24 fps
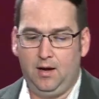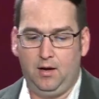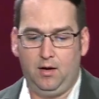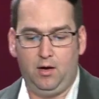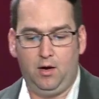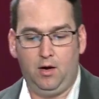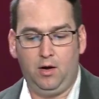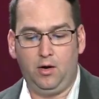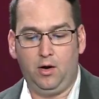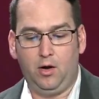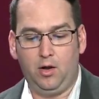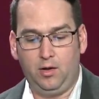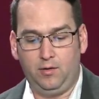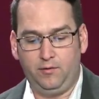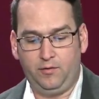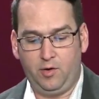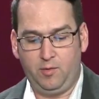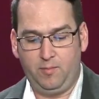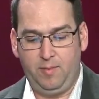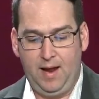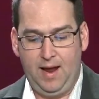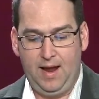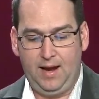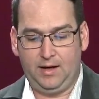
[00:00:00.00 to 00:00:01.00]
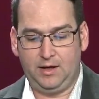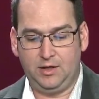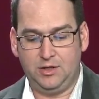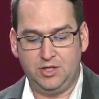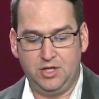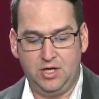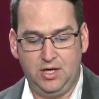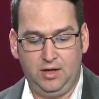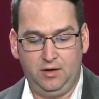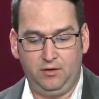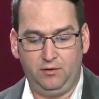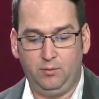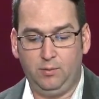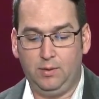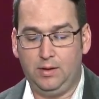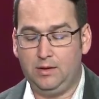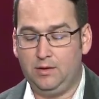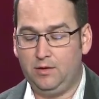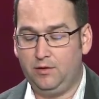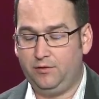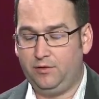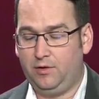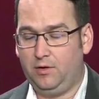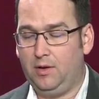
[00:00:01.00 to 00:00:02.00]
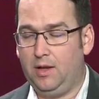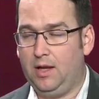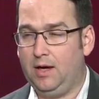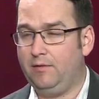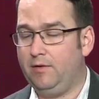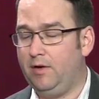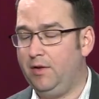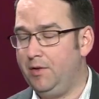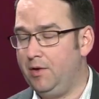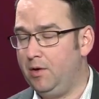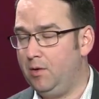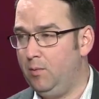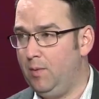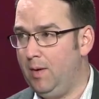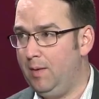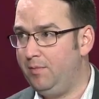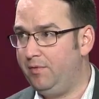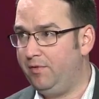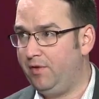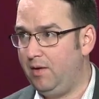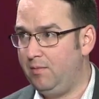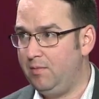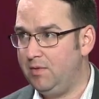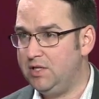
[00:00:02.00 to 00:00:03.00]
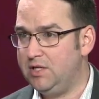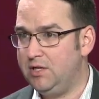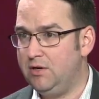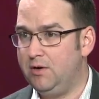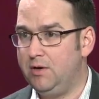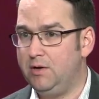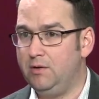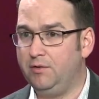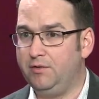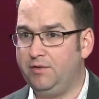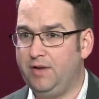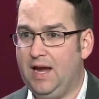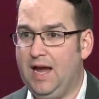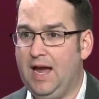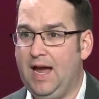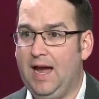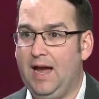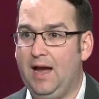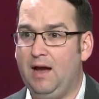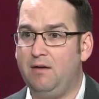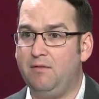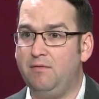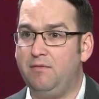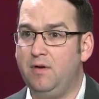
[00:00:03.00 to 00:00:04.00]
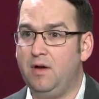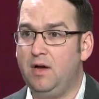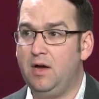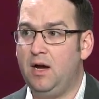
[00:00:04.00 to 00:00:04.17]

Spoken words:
on all of their packaging, as well as a lot of on their website materials, have